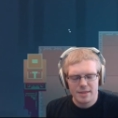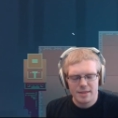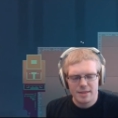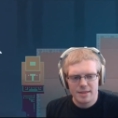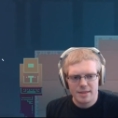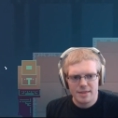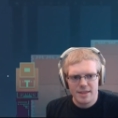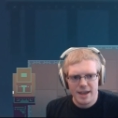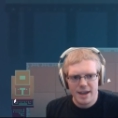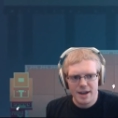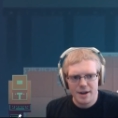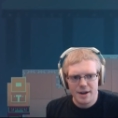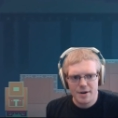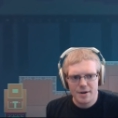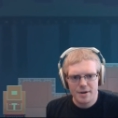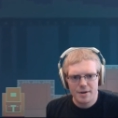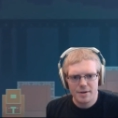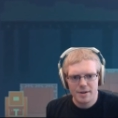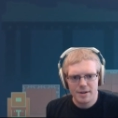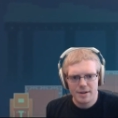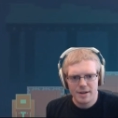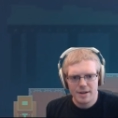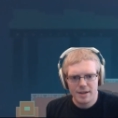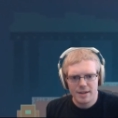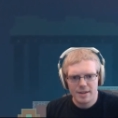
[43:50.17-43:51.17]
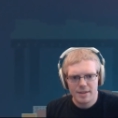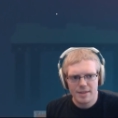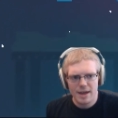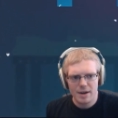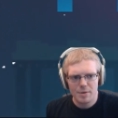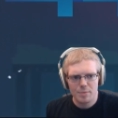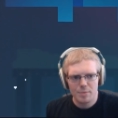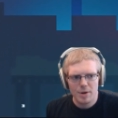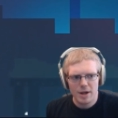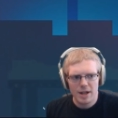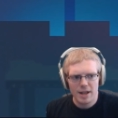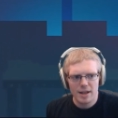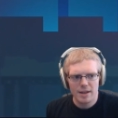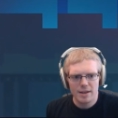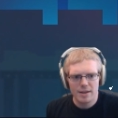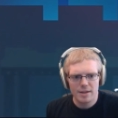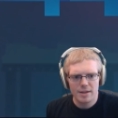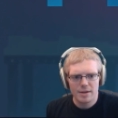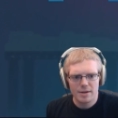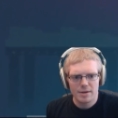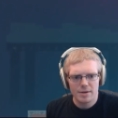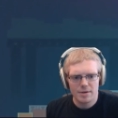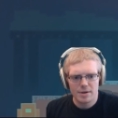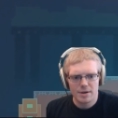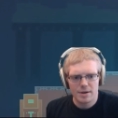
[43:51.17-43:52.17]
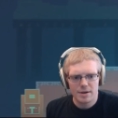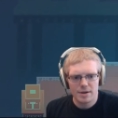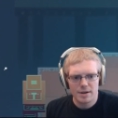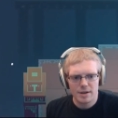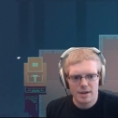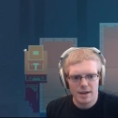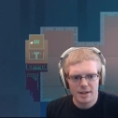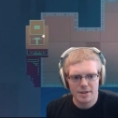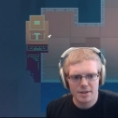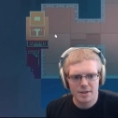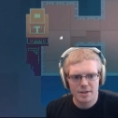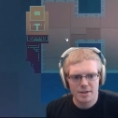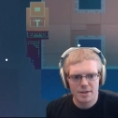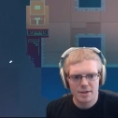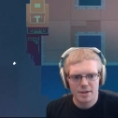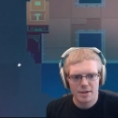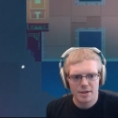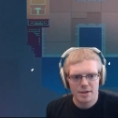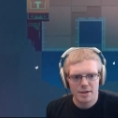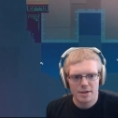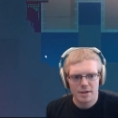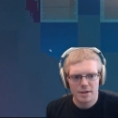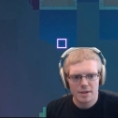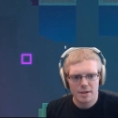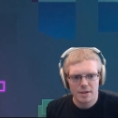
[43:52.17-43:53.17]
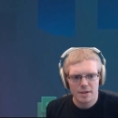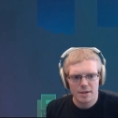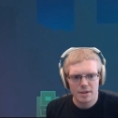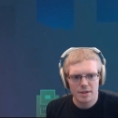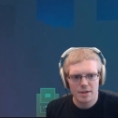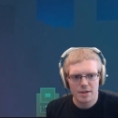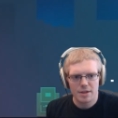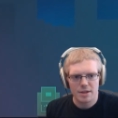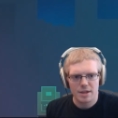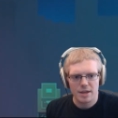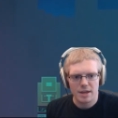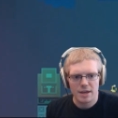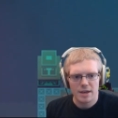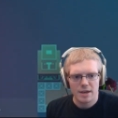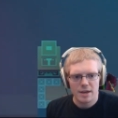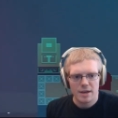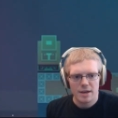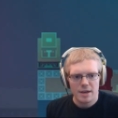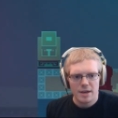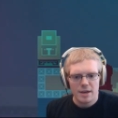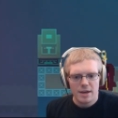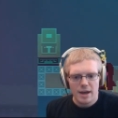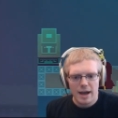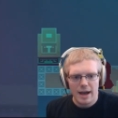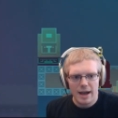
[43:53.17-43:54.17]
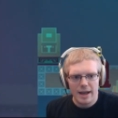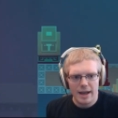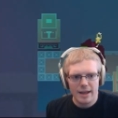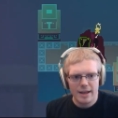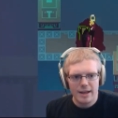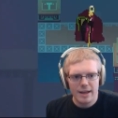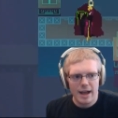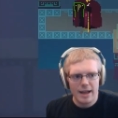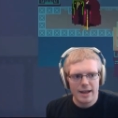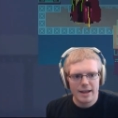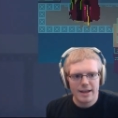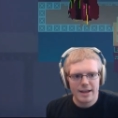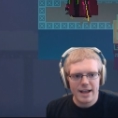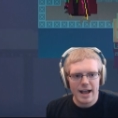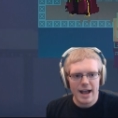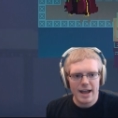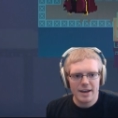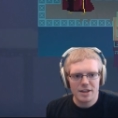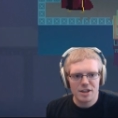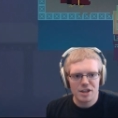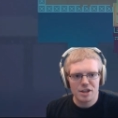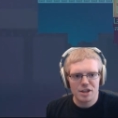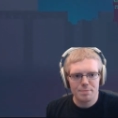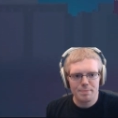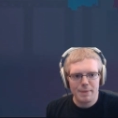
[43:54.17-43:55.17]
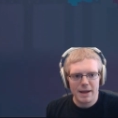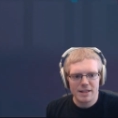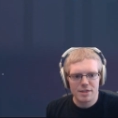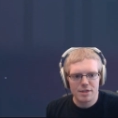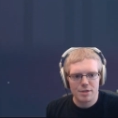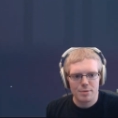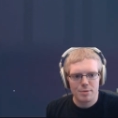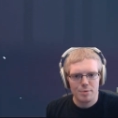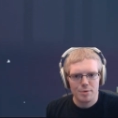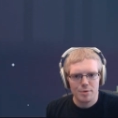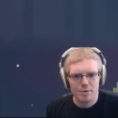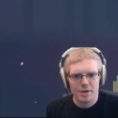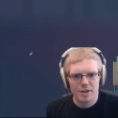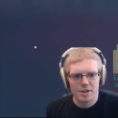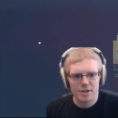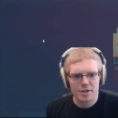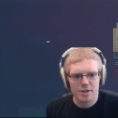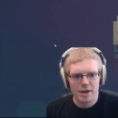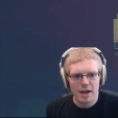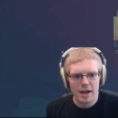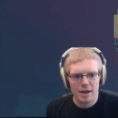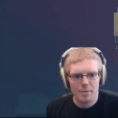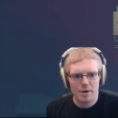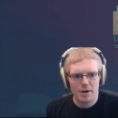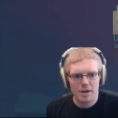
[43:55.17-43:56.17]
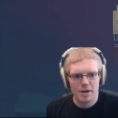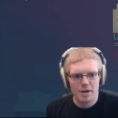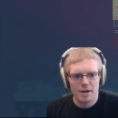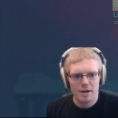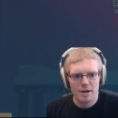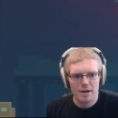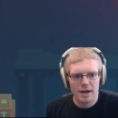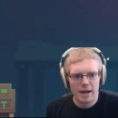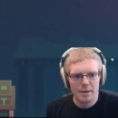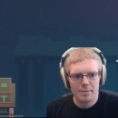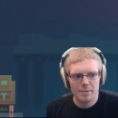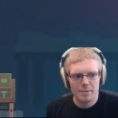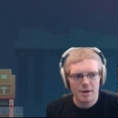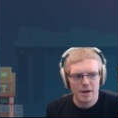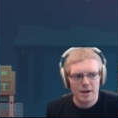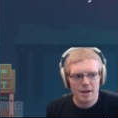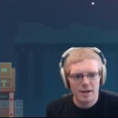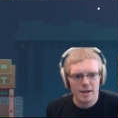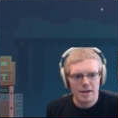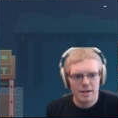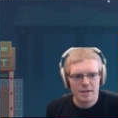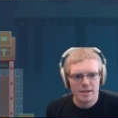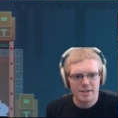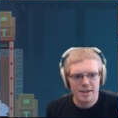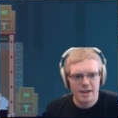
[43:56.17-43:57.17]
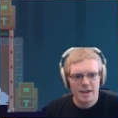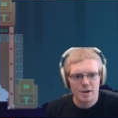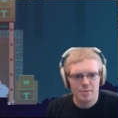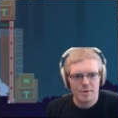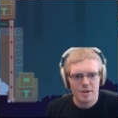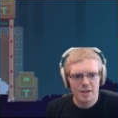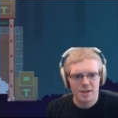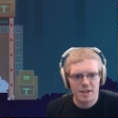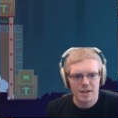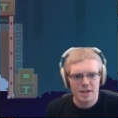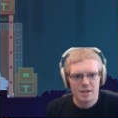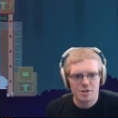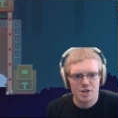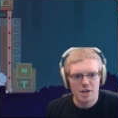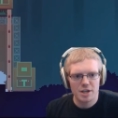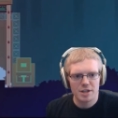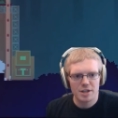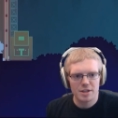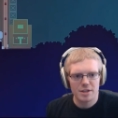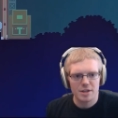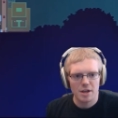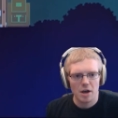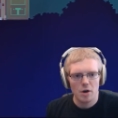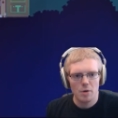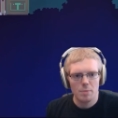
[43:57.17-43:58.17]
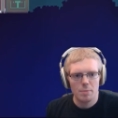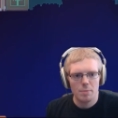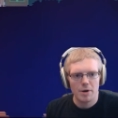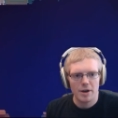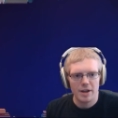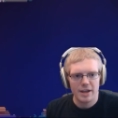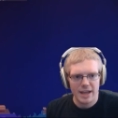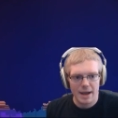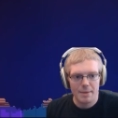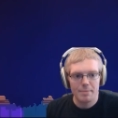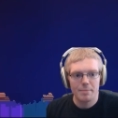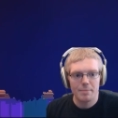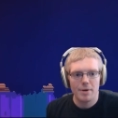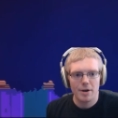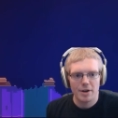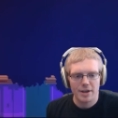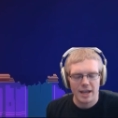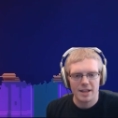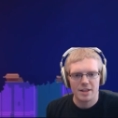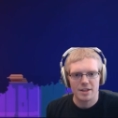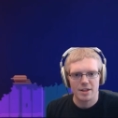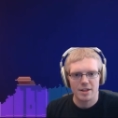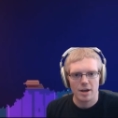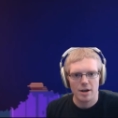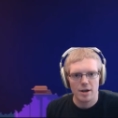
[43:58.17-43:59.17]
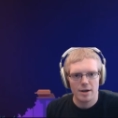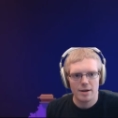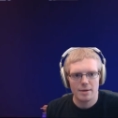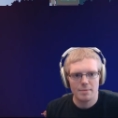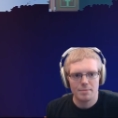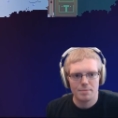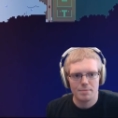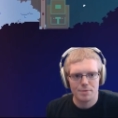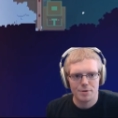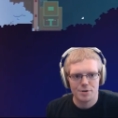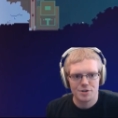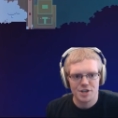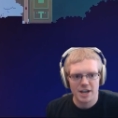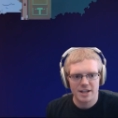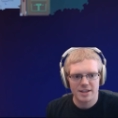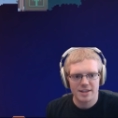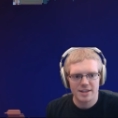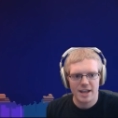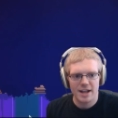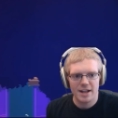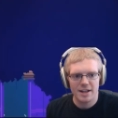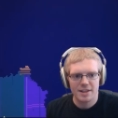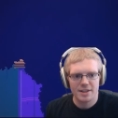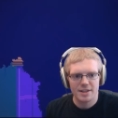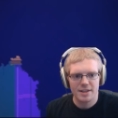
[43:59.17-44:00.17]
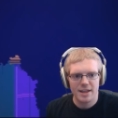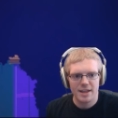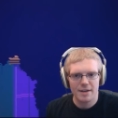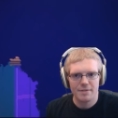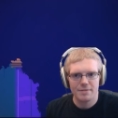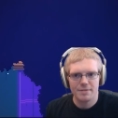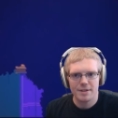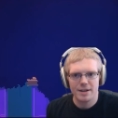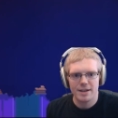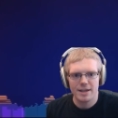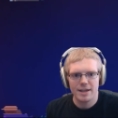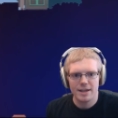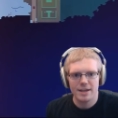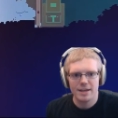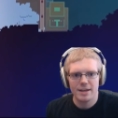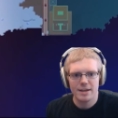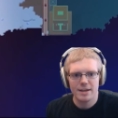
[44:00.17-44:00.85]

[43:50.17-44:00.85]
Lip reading: there that well. Or let's see. I kind of sped through this, so I'm gonna take a risk and just. Oh boy, yeah. Okay, it's projectiles, definitely.